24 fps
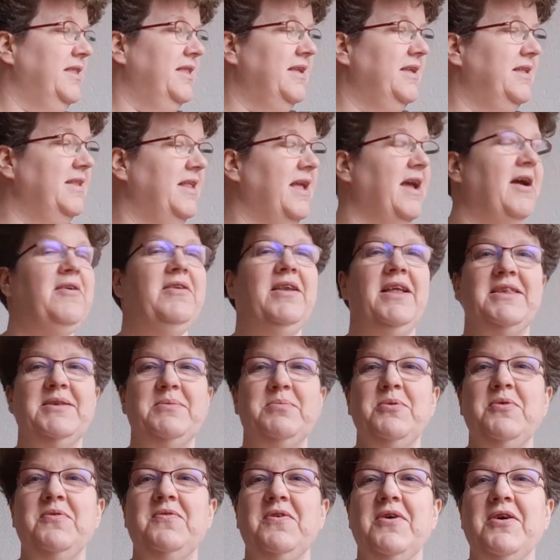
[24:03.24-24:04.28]
Now
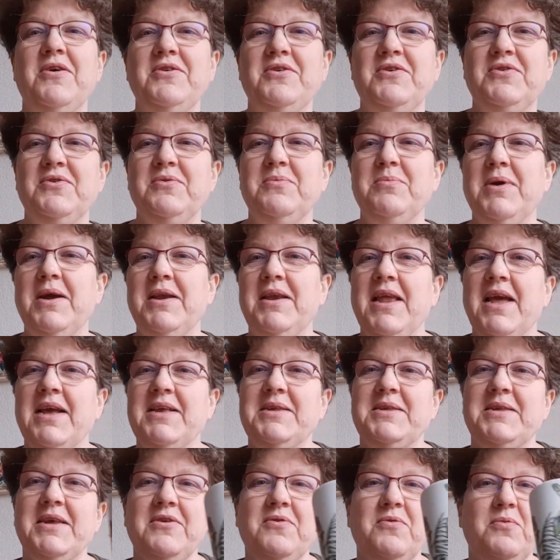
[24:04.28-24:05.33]
let's move on to my
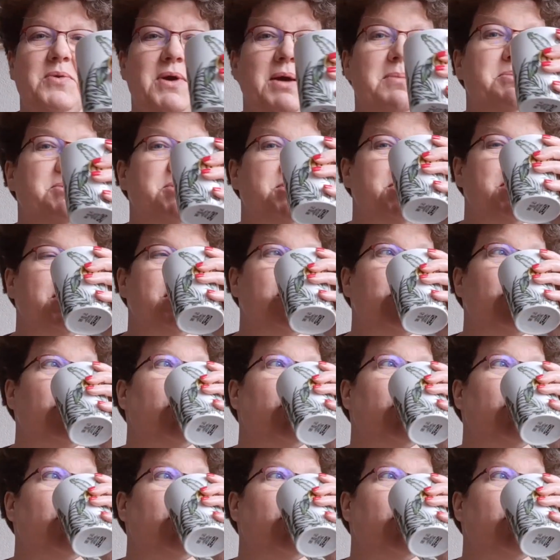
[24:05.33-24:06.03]
next set of whips